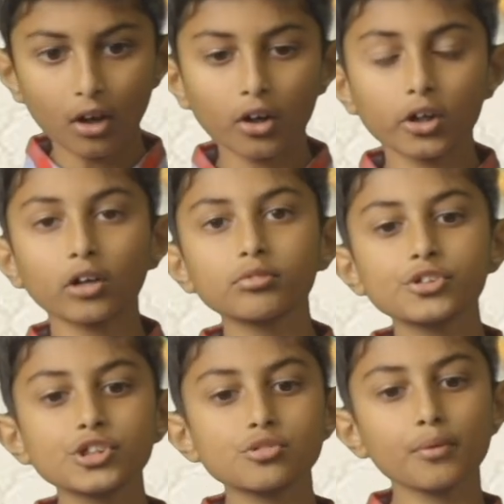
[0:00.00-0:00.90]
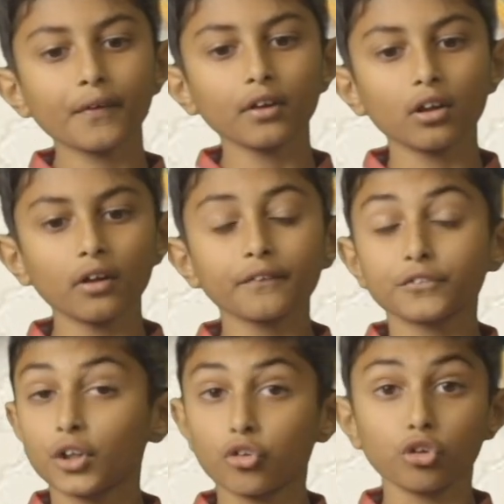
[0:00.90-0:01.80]
Our conversation with Allah
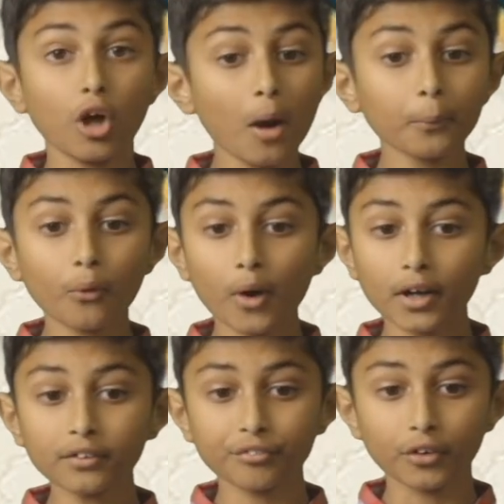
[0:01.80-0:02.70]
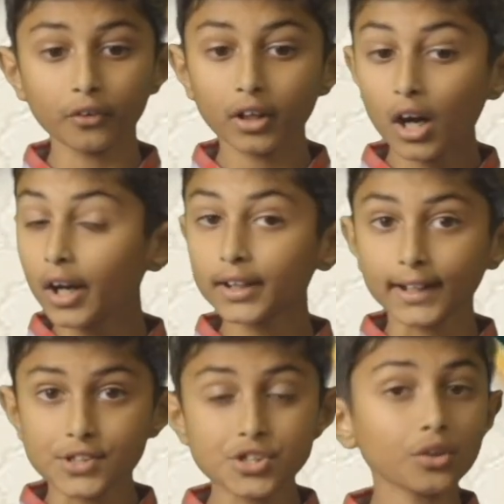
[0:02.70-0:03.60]
does not require a phone, a
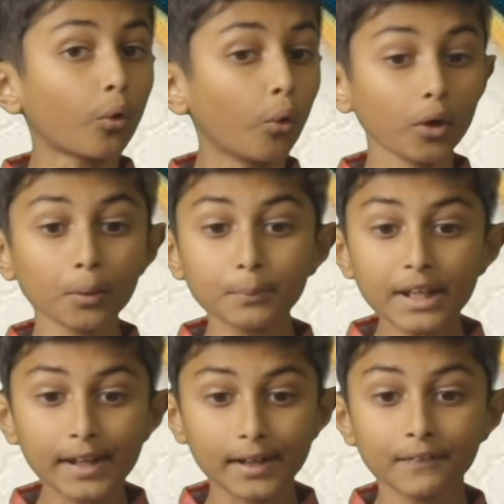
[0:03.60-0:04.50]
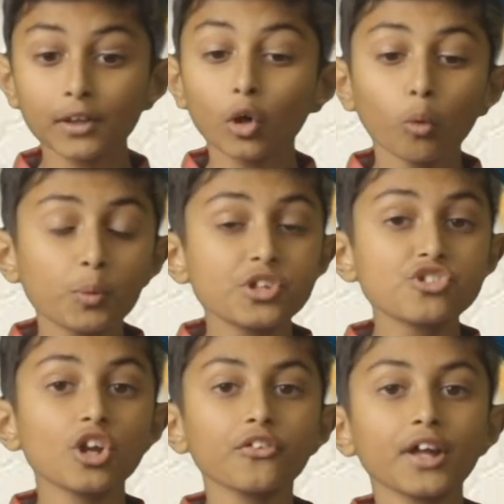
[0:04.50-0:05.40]
connection, or a meeting. We
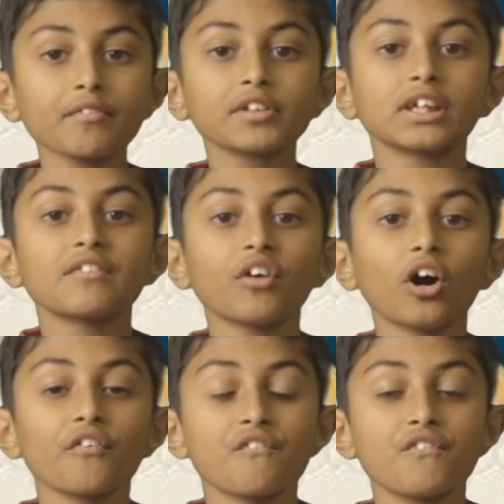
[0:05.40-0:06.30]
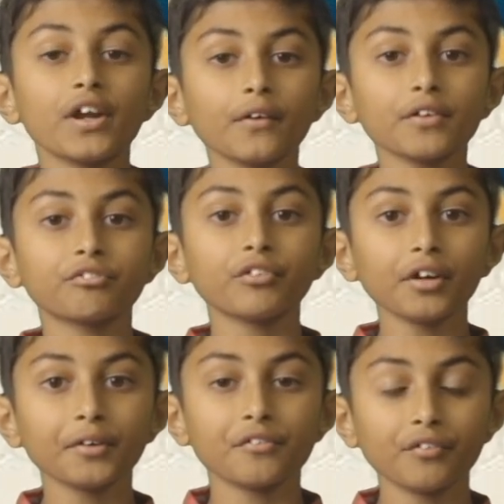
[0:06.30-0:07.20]
just have to give our very,
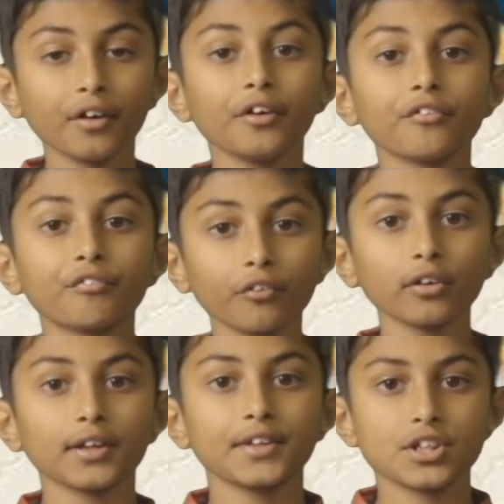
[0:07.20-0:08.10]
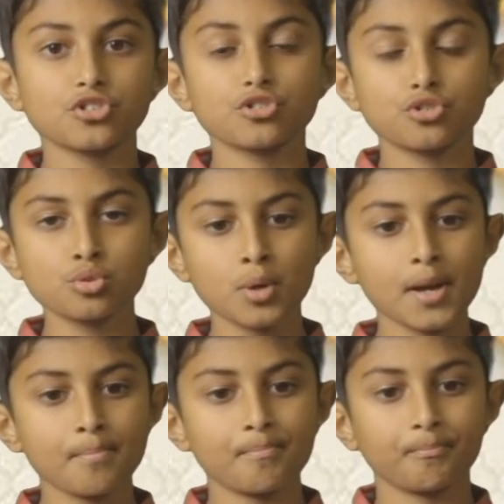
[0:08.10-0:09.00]
very, very full attention to
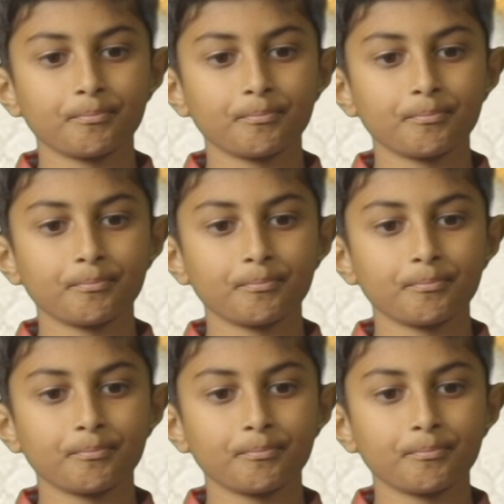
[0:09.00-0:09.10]
Him.